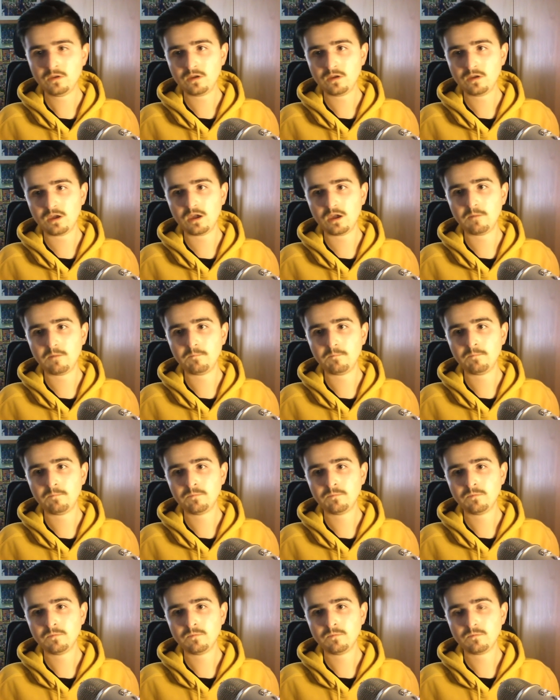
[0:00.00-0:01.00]

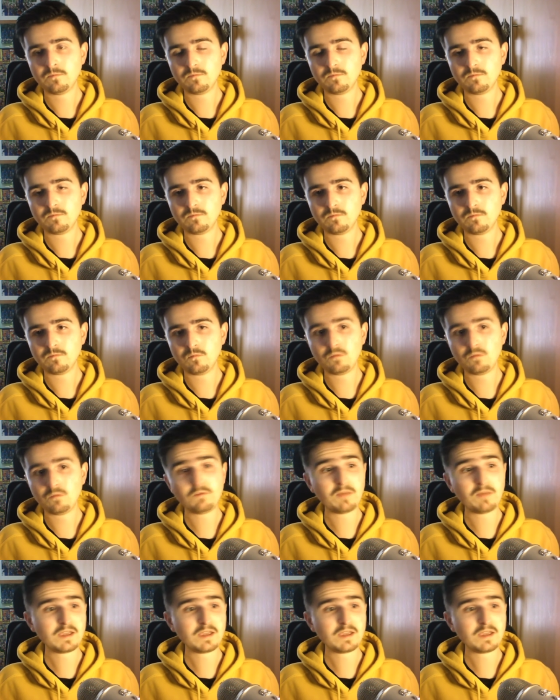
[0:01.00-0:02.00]
with
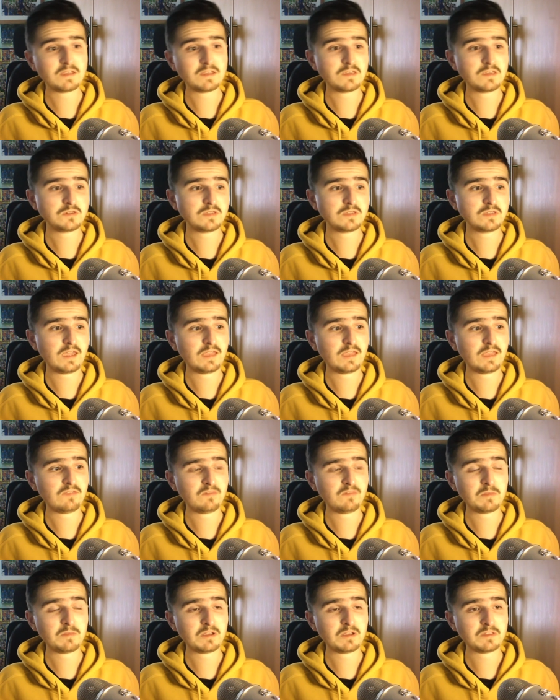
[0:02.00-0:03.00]
my condition and
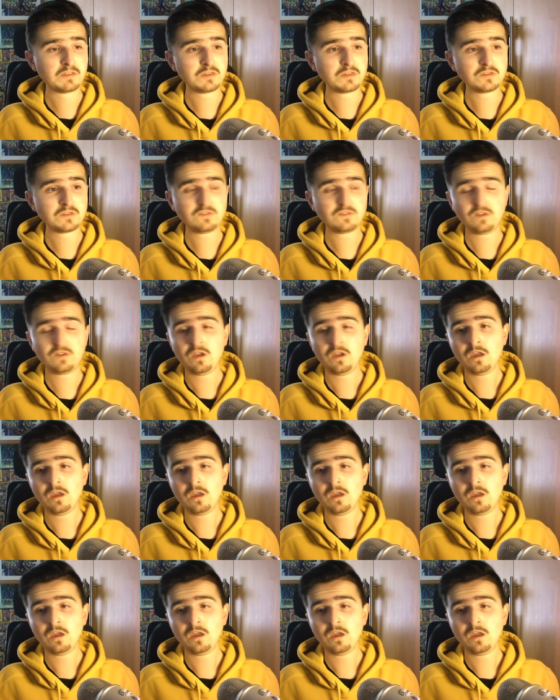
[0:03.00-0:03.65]
similar conditions.